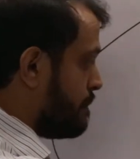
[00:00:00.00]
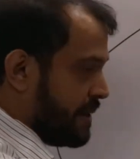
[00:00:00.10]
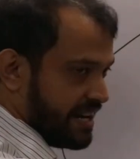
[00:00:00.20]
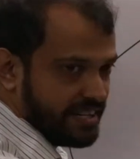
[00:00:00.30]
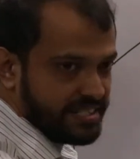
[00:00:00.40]

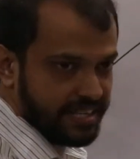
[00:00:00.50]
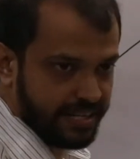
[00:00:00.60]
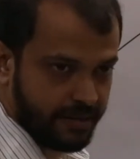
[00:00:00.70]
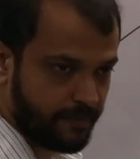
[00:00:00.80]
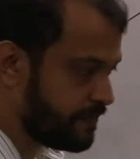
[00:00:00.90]
matrix
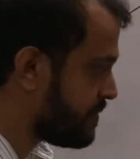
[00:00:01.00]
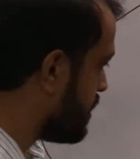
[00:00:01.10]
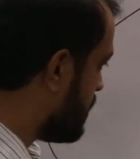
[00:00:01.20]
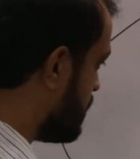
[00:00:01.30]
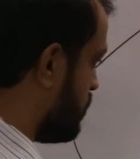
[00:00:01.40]
area.
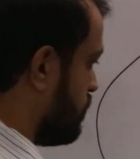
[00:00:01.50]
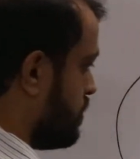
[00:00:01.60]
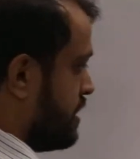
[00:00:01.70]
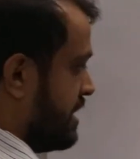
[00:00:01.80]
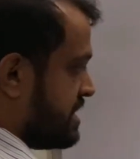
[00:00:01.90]
Now,
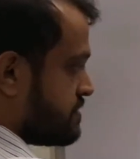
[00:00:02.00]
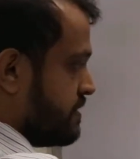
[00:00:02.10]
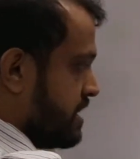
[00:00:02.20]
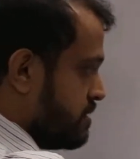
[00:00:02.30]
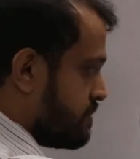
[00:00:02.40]
it is
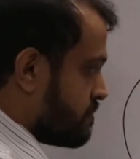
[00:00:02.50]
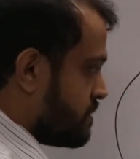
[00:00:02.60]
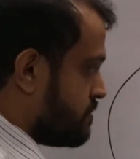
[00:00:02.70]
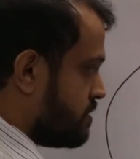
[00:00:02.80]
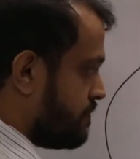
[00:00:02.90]
freely
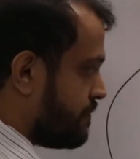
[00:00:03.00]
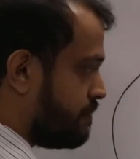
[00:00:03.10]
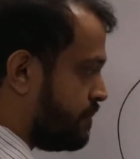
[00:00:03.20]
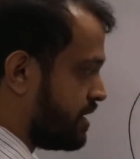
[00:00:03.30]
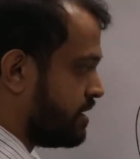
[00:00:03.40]
permeable,
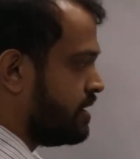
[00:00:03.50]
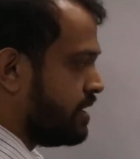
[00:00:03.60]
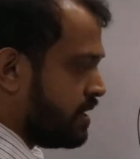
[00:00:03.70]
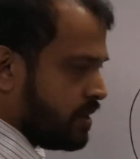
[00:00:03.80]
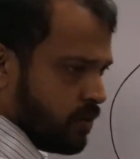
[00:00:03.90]
but
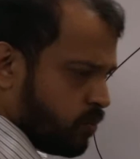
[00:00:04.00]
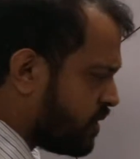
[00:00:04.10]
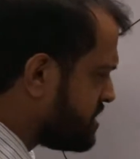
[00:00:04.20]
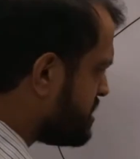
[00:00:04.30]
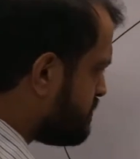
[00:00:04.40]

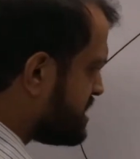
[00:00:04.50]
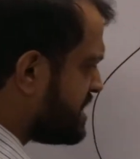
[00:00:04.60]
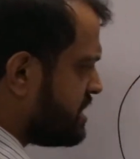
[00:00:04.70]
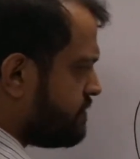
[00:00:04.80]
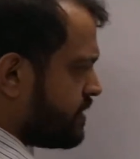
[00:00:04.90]
what is the
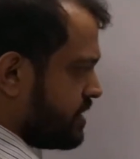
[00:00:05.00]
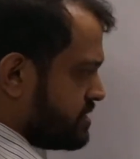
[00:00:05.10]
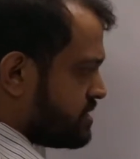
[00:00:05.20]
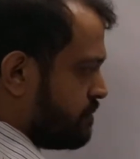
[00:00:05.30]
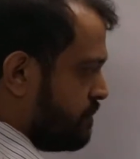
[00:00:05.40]
basic
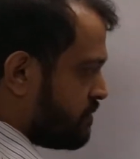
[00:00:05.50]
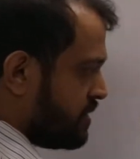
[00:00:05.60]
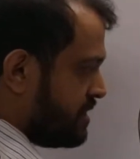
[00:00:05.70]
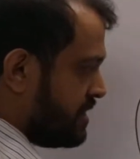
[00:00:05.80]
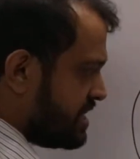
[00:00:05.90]
difference
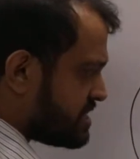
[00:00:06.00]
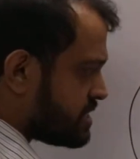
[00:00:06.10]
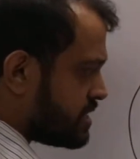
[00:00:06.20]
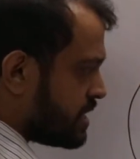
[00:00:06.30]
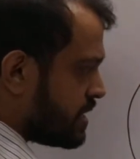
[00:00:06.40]
between
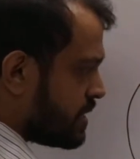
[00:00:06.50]
this